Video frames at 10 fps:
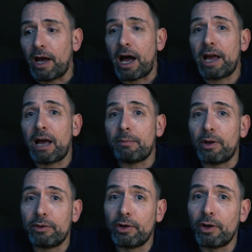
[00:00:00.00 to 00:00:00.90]
I
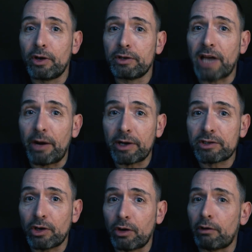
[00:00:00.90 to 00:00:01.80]
am the
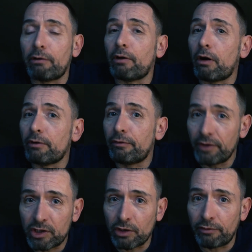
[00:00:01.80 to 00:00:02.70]
director of a
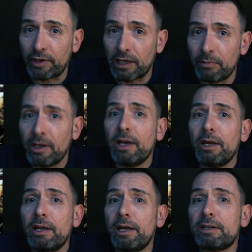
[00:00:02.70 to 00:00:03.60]
feature film.
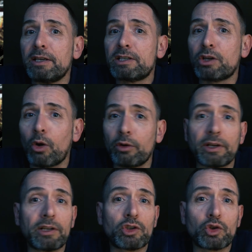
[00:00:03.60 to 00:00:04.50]
It is
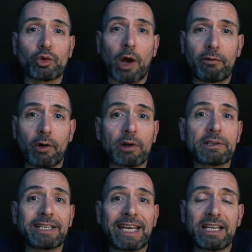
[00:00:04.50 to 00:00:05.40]
called
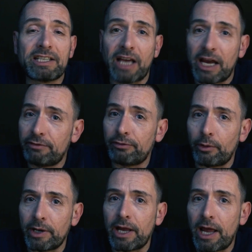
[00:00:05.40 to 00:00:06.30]
Travels Inside
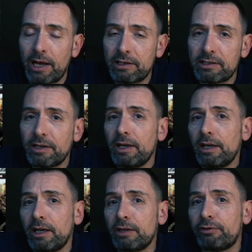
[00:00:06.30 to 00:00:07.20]
Foreign Heads.
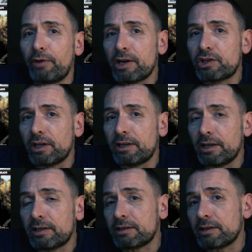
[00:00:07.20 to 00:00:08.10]
In French, it
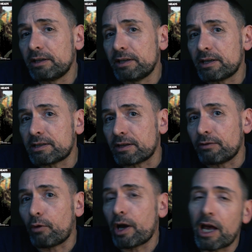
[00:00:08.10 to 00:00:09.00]

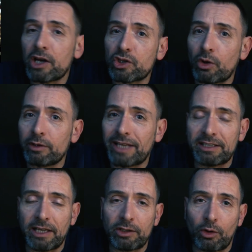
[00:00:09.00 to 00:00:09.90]
is Voyage en
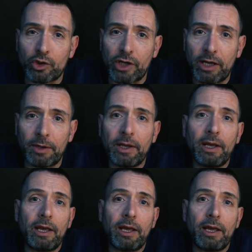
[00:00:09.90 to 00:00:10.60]
tête étrangère.